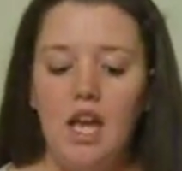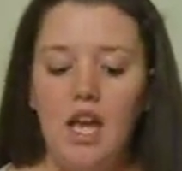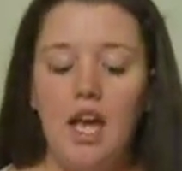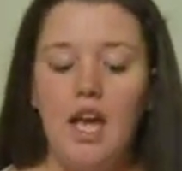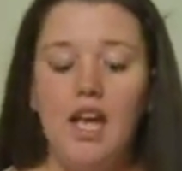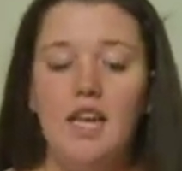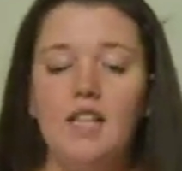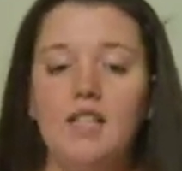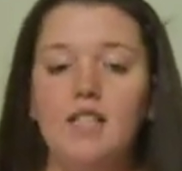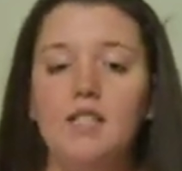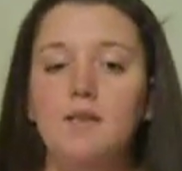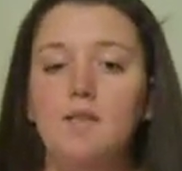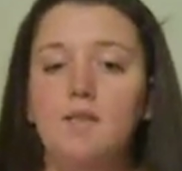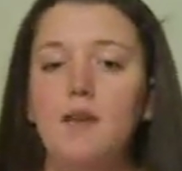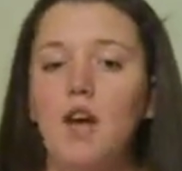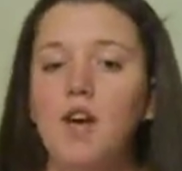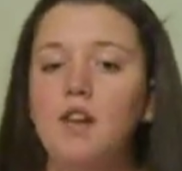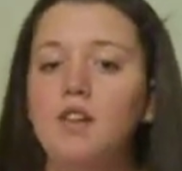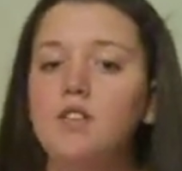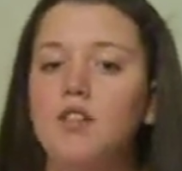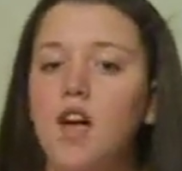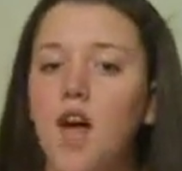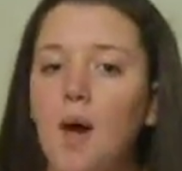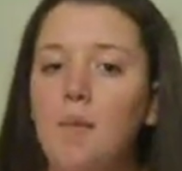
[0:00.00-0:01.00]
It is the
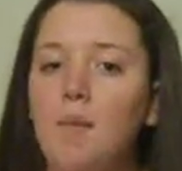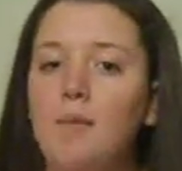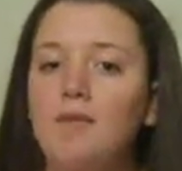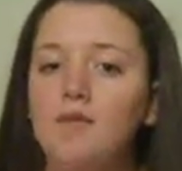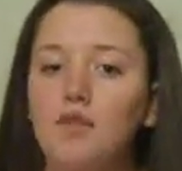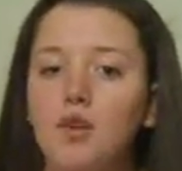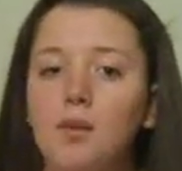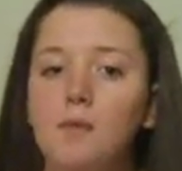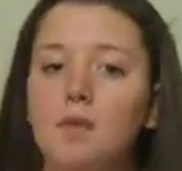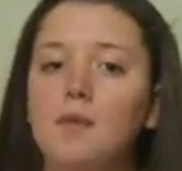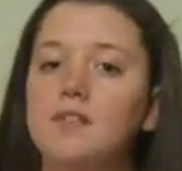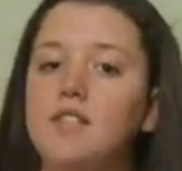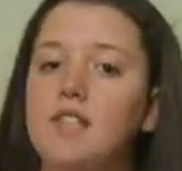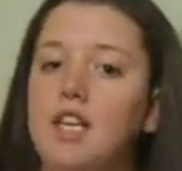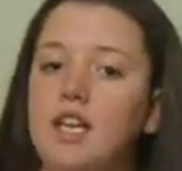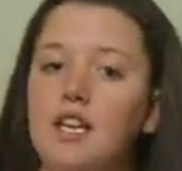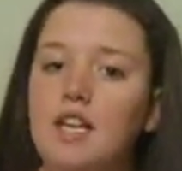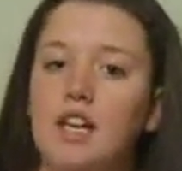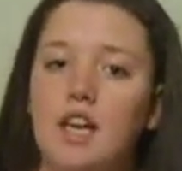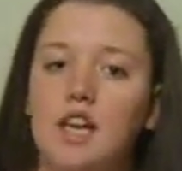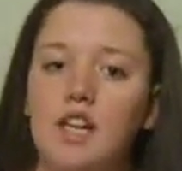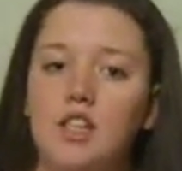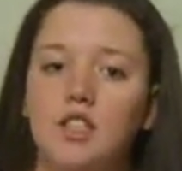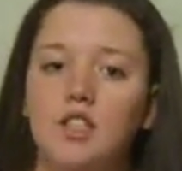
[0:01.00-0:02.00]
most common form of
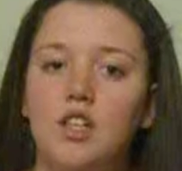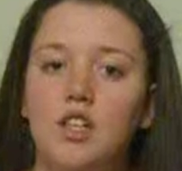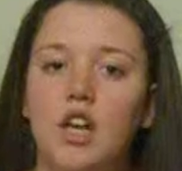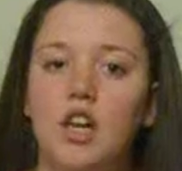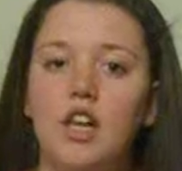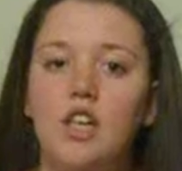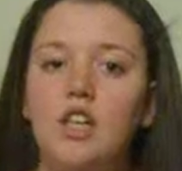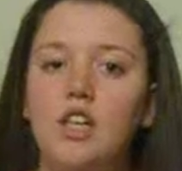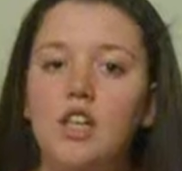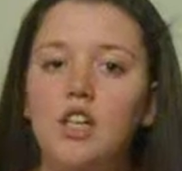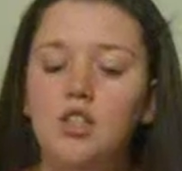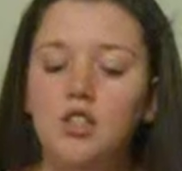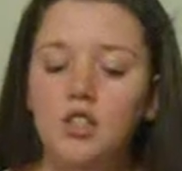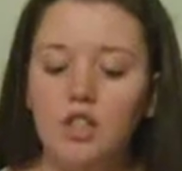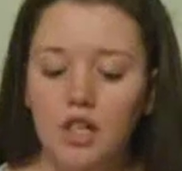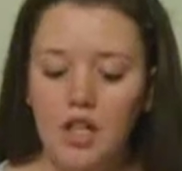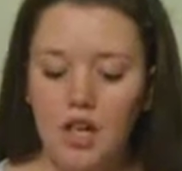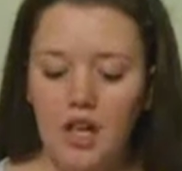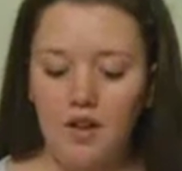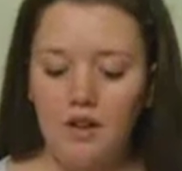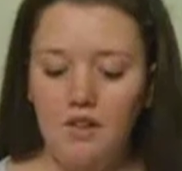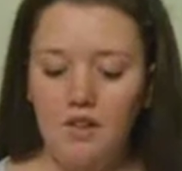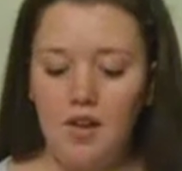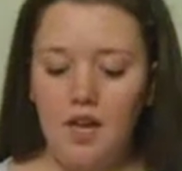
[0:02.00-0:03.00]
skin cancer and
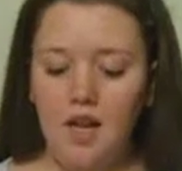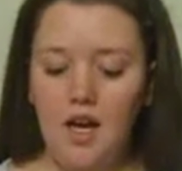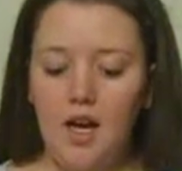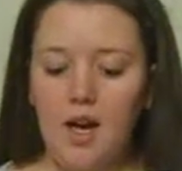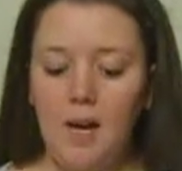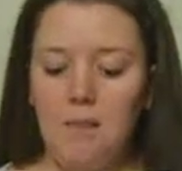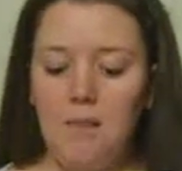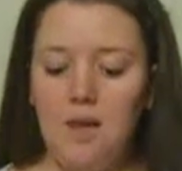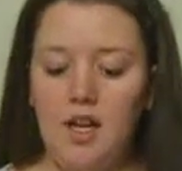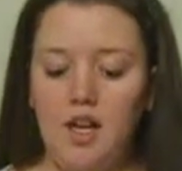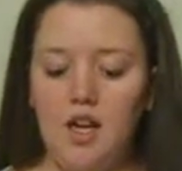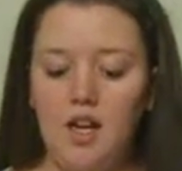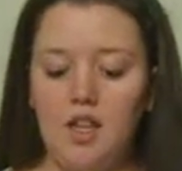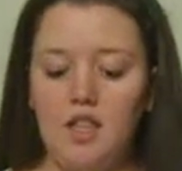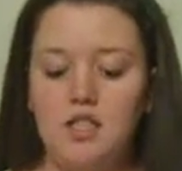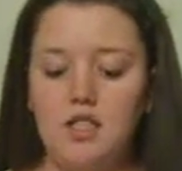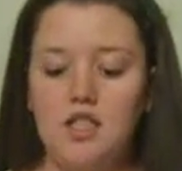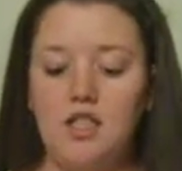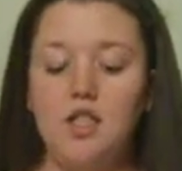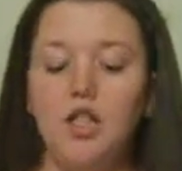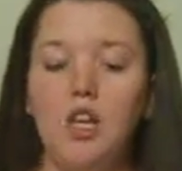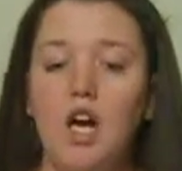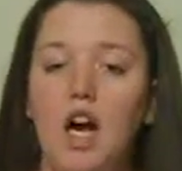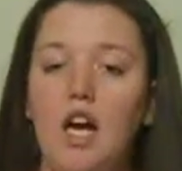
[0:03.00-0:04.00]
usually appears
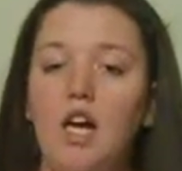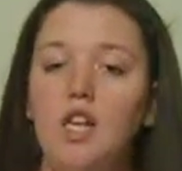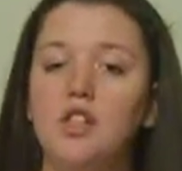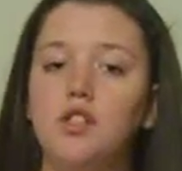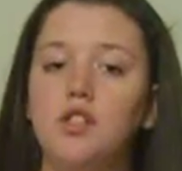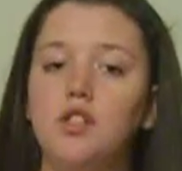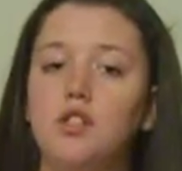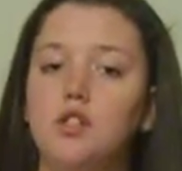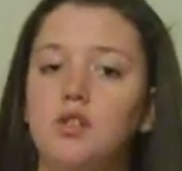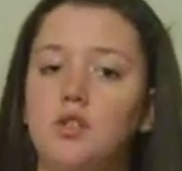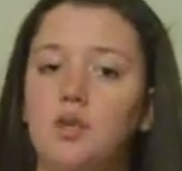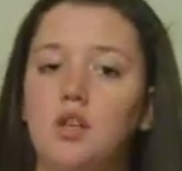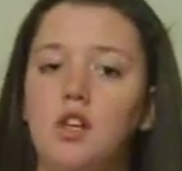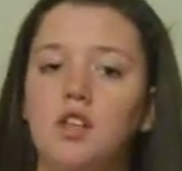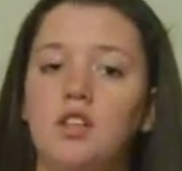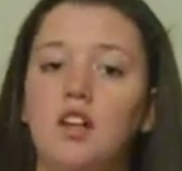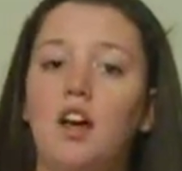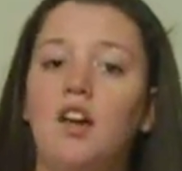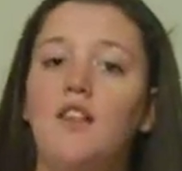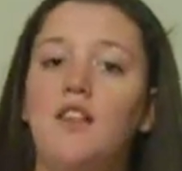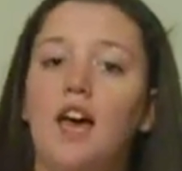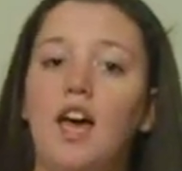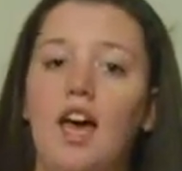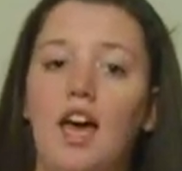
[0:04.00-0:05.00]
as craters or sores
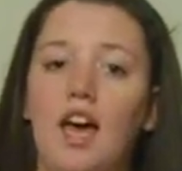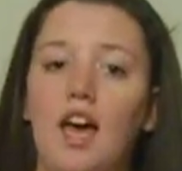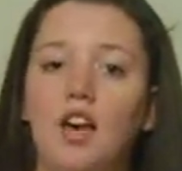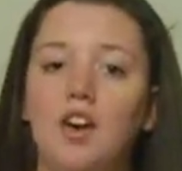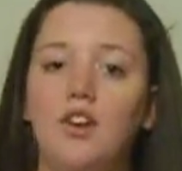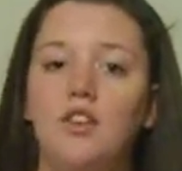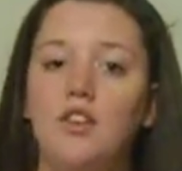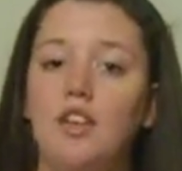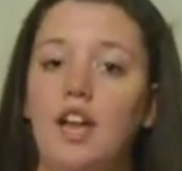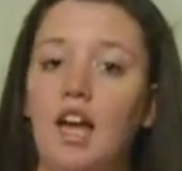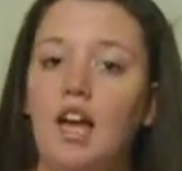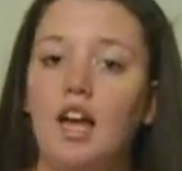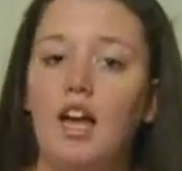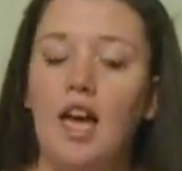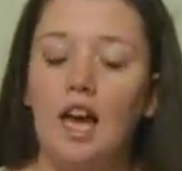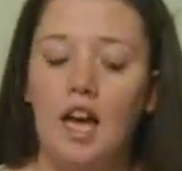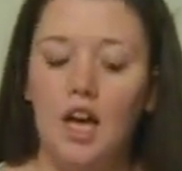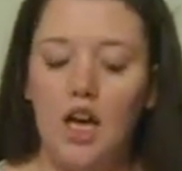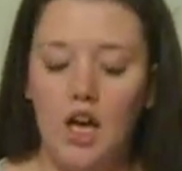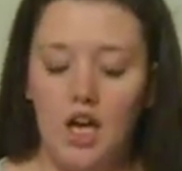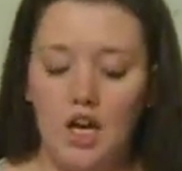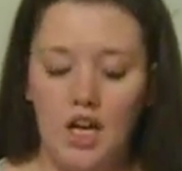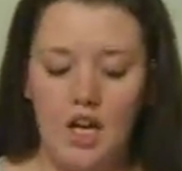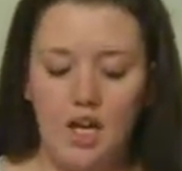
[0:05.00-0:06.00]
on the head or neck
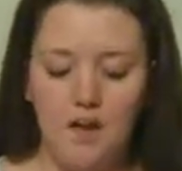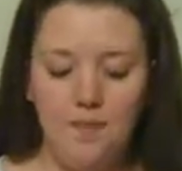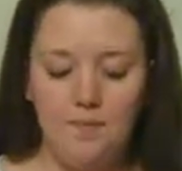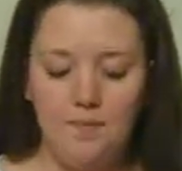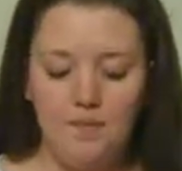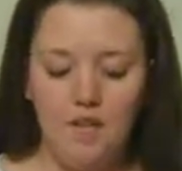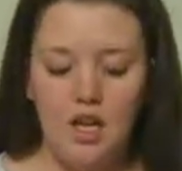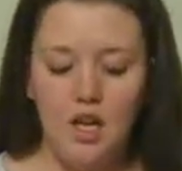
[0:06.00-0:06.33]
area.